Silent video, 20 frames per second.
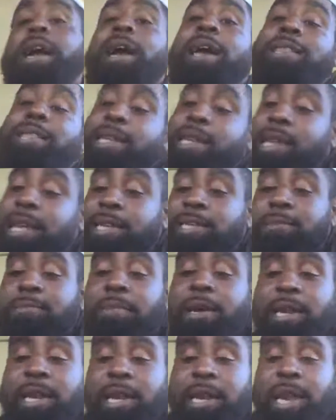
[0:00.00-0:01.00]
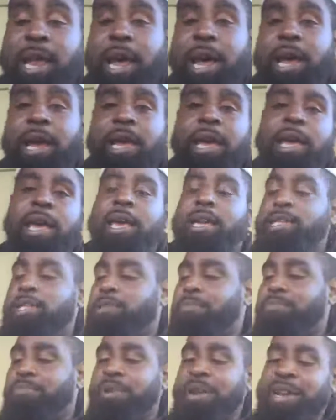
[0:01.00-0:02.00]
I got the Nets money line and
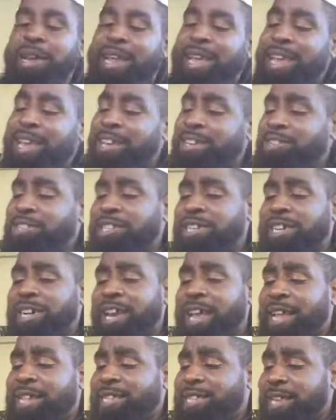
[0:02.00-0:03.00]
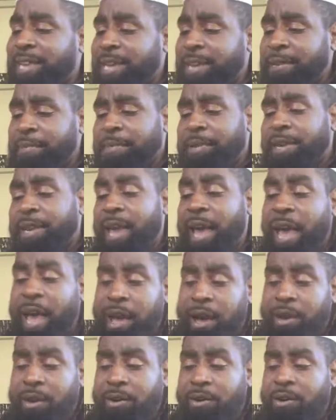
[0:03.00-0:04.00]
just bring the energy of that team
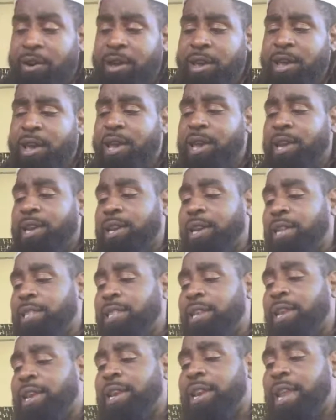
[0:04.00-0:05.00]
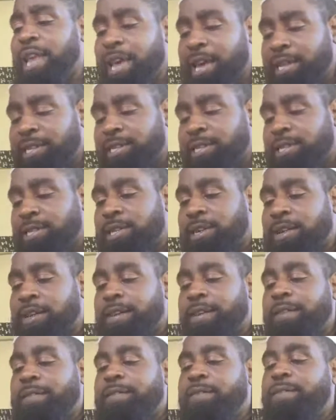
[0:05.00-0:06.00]
down and let the Nets
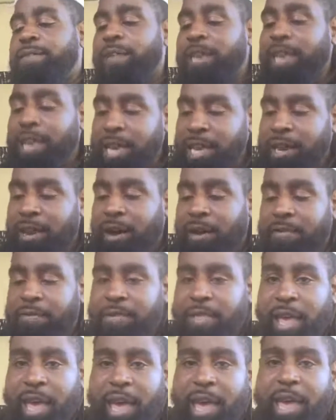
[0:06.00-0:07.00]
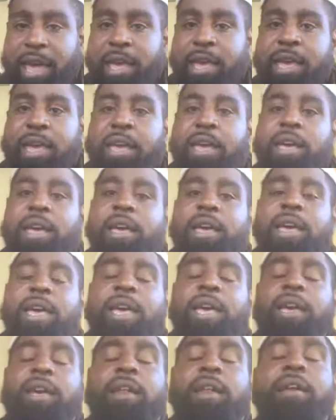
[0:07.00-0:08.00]
feed off that
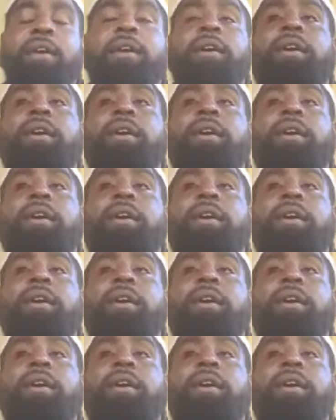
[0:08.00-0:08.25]
and